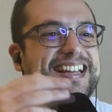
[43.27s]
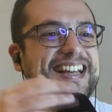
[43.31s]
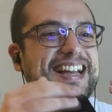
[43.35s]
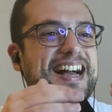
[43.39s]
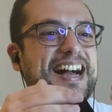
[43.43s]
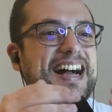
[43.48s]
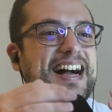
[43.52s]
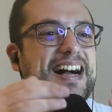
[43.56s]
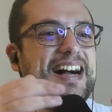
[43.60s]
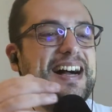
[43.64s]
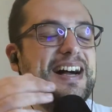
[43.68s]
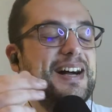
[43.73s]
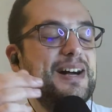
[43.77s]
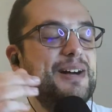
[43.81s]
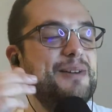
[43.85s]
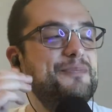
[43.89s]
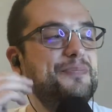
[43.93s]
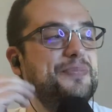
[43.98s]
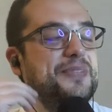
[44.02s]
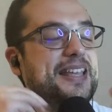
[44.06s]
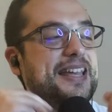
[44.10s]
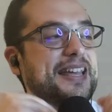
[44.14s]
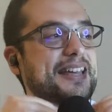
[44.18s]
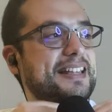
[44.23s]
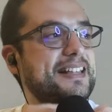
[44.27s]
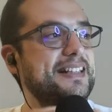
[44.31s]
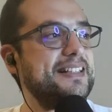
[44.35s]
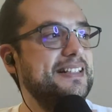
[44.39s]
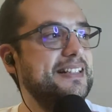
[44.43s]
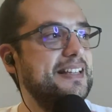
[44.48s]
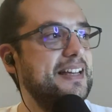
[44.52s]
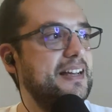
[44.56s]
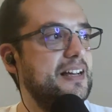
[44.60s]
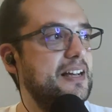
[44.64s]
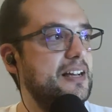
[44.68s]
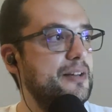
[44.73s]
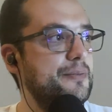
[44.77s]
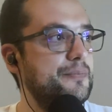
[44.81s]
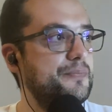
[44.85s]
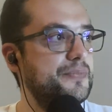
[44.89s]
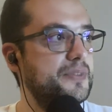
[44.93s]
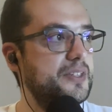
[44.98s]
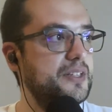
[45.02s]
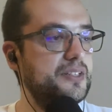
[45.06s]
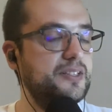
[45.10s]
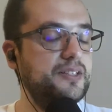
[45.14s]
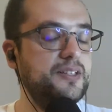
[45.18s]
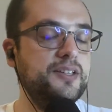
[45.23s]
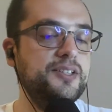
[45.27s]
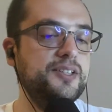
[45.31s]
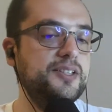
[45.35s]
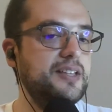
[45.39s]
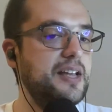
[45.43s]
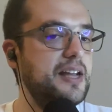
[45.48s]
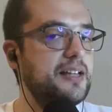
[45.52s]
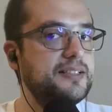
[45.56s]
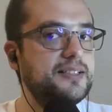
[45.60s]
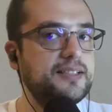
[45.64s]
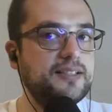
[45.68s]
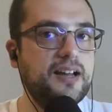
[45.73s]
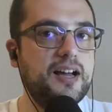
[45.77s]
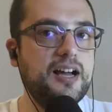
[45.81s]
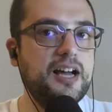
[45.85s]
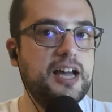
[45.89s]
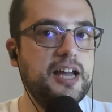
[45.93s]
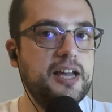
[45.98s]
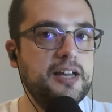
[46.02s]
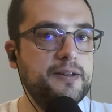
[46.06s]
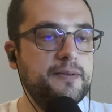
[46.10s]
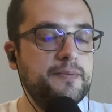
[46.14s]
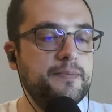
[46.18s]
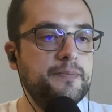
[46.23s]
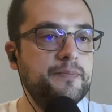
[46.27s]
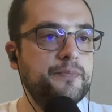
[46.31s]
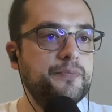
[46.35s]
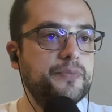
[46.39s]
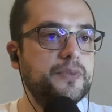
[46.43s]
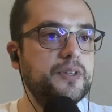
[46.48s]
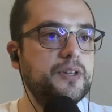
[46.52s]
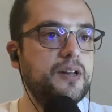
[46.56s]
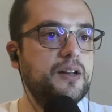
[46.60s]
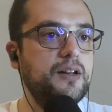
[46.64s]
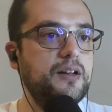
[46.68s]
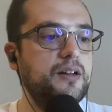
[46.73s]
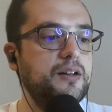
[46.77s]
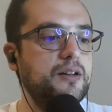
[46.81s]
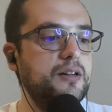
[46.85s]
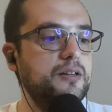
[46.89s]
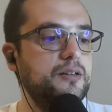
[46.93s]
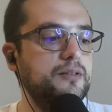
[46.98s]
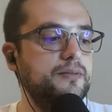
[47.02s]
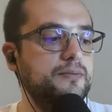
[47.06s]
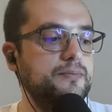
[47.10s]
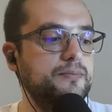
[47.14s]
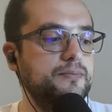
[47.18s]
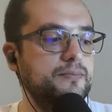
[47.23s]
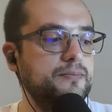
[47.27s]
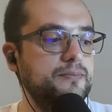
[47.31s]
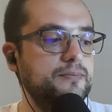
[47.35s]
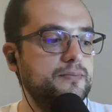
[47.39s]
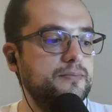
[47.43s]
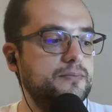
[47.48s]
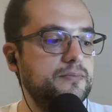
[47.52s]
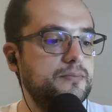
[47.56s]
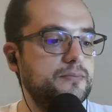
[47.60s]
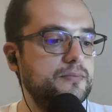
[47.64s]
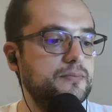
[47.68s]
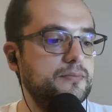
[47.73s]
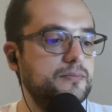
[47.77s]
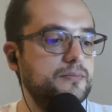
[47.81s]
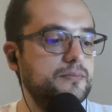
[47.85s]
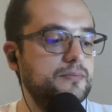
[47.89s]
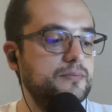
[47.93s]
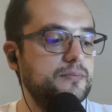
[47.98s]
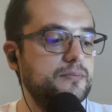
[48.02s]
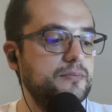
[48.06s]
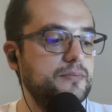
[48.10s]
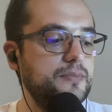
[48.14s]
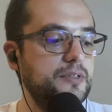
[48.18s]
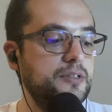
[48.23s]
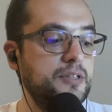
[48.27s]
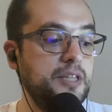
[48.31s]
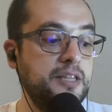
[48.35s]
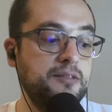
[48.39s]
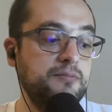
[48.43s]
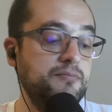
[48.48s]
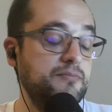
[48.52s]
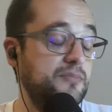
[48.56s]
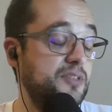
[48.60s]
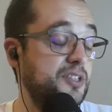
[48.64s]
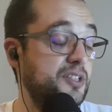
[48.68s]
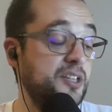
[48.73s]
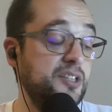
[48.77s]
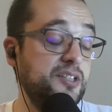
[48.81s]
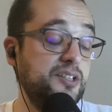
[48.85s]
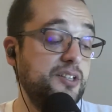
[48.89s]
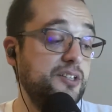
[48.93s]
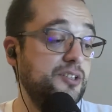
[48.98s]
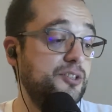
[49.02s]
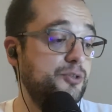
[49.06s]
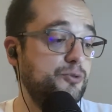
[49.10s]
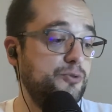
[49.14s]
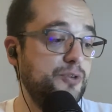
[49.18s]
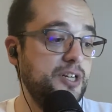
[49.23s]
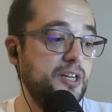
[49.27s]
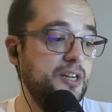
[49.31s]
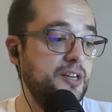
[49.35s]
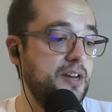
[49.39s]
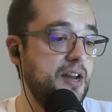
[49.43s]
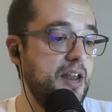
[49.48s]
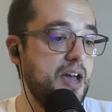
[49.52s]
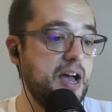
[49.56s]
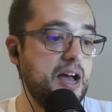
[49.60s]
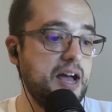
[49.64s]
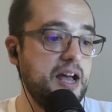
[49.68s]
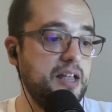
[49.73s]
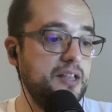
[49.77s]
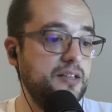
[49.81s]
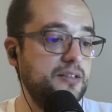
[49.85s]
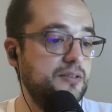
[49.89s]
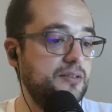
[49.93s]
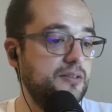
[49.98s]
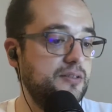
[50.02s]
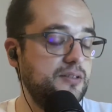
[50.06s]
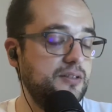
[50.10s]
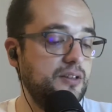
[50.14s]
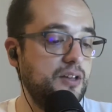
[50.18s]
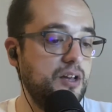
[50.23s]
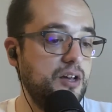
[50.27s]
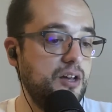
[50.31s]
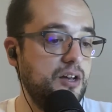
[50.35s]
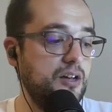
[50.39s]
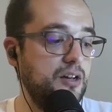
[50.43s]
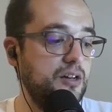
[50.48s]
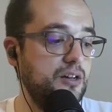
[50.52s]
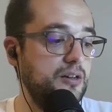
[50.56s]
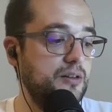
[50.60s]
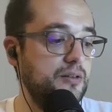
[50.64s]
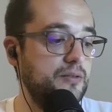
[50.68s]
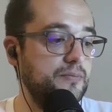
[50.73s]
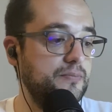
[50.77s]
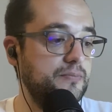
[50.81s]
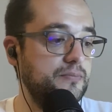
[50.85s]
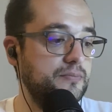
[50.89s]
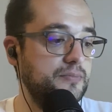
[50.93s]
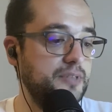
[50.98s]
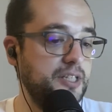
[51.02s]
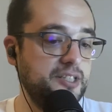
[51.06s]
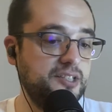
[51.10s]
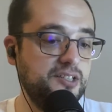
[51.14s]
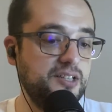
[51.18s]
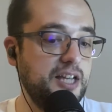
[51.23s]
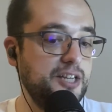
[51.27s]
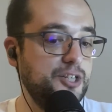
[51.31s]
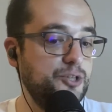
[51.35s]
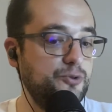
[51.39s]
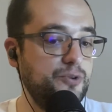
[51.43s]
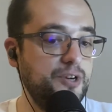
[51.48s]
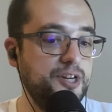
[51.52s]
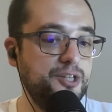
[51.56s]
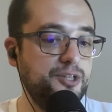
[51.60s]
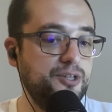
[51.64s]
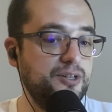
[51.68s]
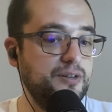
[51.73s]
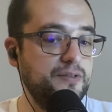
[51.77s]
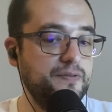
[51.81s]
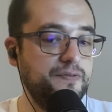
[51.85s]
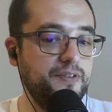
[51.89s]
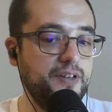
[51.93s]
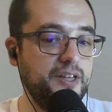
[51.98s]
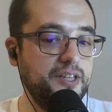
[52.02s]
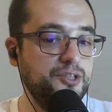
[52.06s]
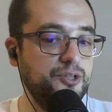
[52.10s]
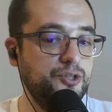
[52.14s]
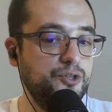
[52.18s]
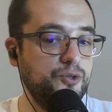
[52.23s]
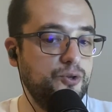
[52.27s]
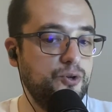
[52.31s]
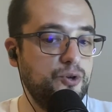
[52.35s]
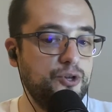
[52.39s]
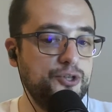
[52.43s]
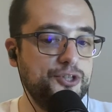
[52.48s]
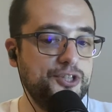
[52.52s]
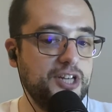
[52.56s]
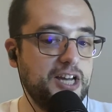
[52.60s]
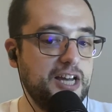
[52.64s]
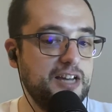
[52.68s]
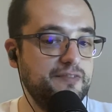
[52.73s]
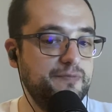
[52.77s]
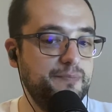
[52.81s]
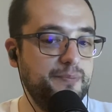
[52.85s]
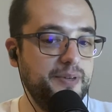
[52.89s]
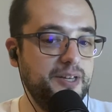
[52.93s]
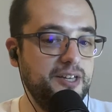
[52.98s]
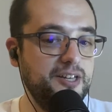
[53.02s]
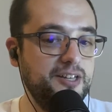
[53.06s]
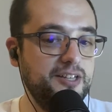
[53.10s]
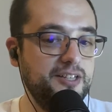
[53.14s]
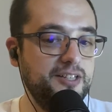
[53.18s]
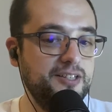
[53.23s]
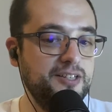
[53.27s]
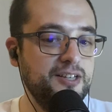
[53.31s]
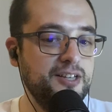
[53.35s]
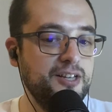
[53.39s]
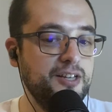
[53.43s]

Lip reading: And since that time, and this is really not exaggeration of any sort, I've been,